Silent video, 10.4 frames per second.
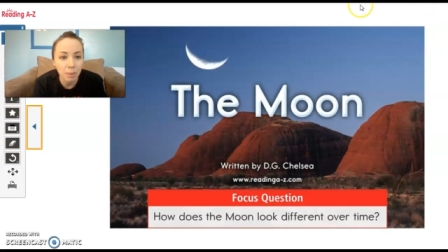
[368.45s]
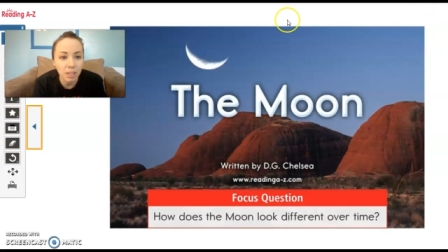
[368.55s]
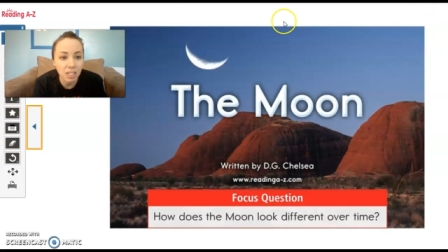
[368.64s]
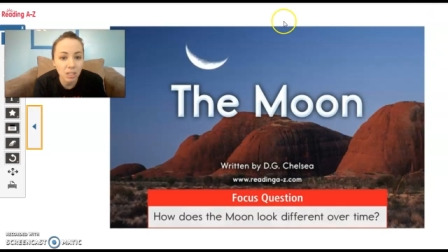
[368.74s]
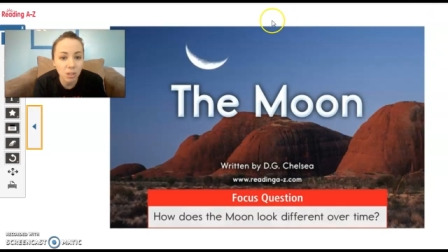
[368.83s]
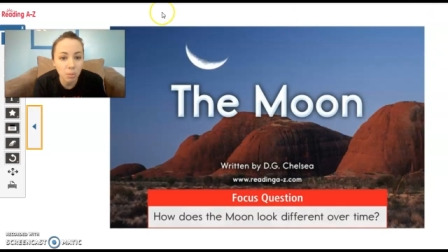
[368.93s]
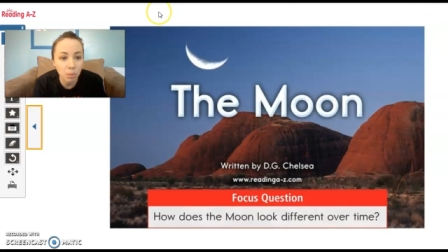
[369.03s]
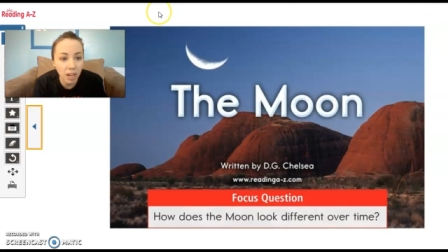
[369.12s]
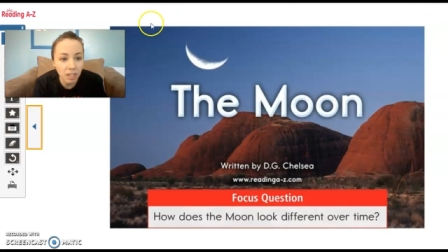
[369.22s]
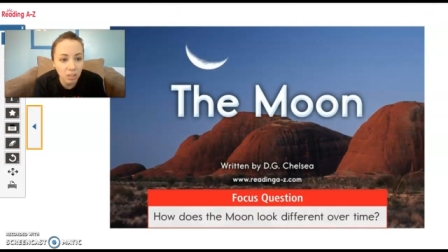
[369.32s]
Continue to
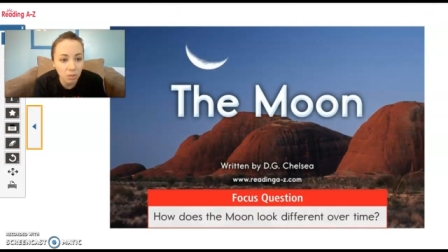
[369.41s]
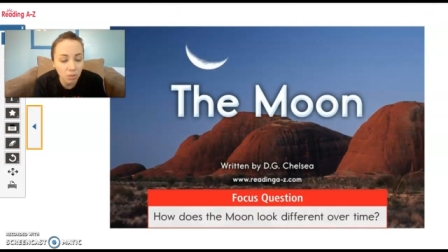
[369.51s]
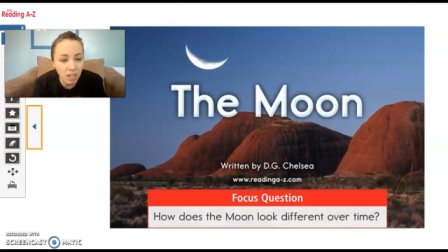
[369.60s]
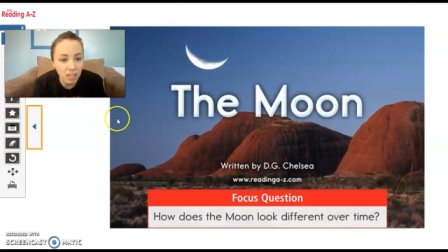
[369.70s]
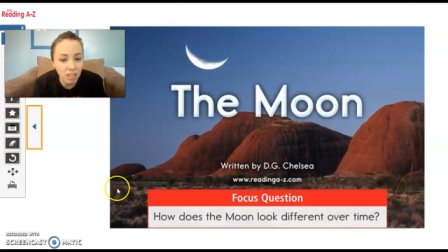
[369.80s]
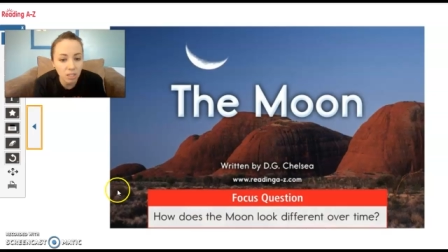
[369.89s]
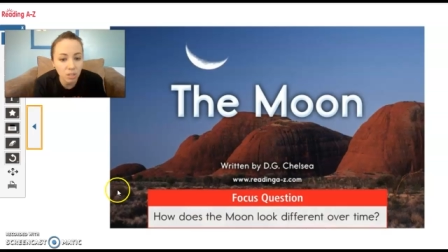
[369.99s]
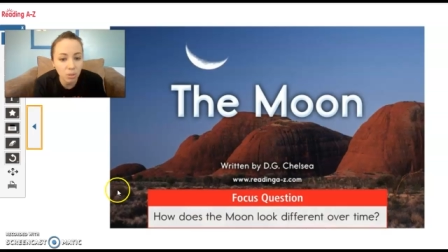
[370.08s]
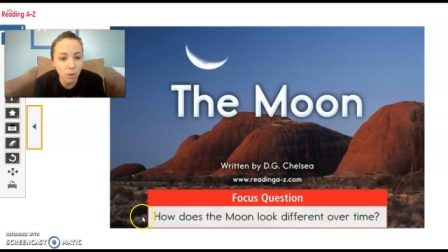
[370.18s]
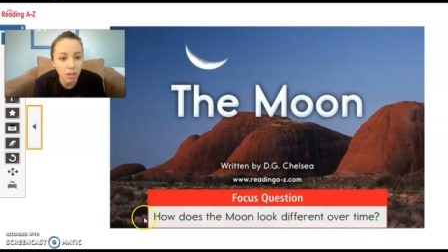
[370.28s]
practice reading this
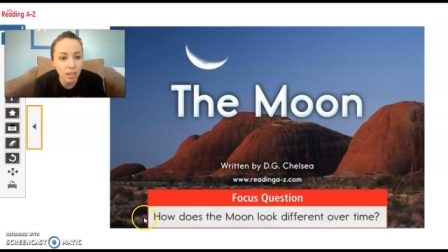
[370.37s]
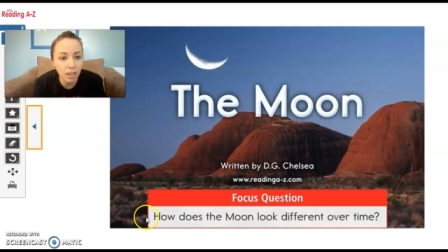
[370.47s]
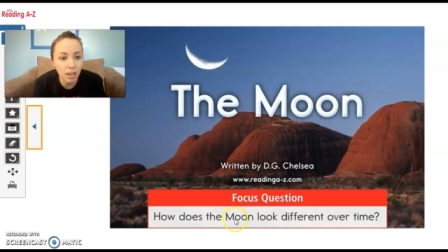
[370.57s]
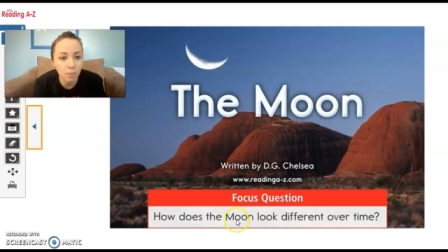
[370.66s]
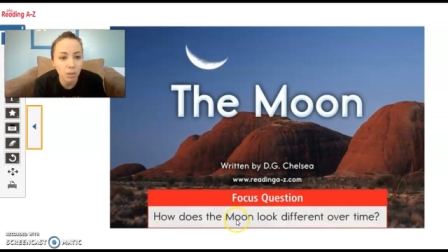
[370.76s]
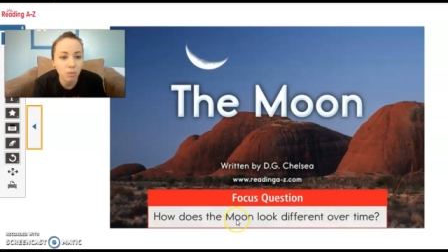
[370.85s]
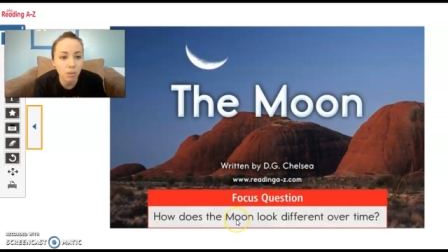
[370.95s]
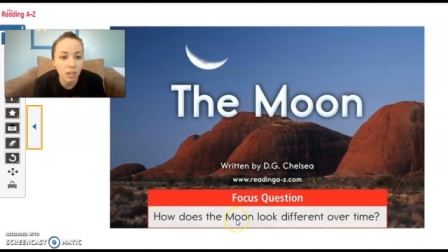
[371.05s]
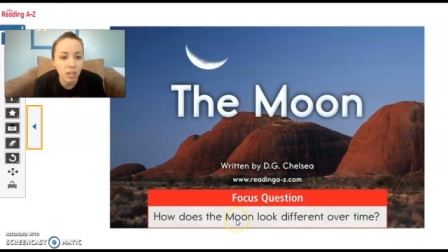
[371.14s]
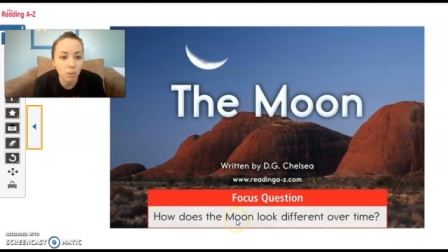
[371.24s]
story. You can
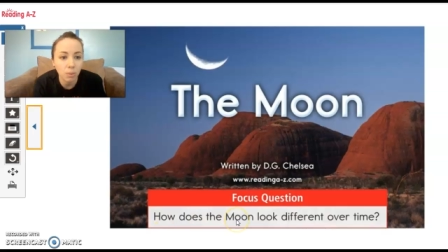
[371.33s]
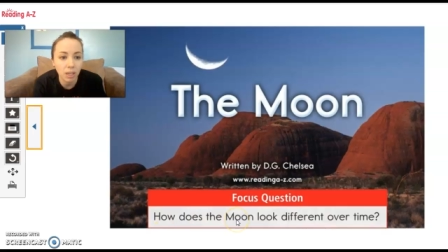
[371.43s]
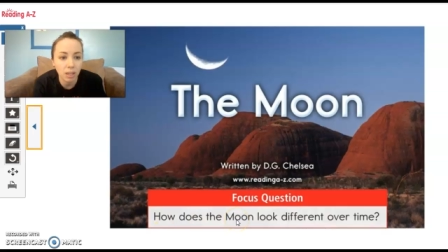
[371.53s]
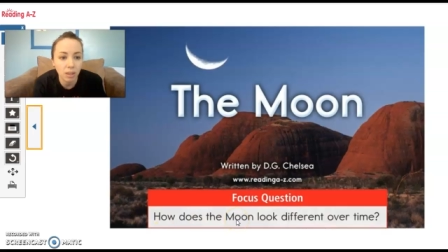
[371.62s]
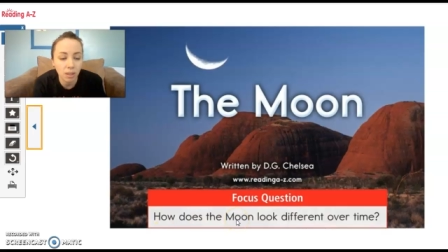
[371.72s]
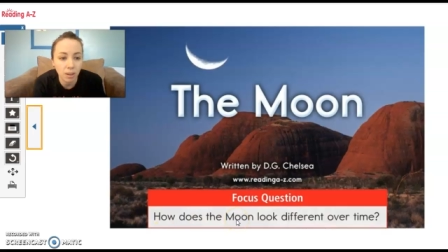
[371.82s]
read it with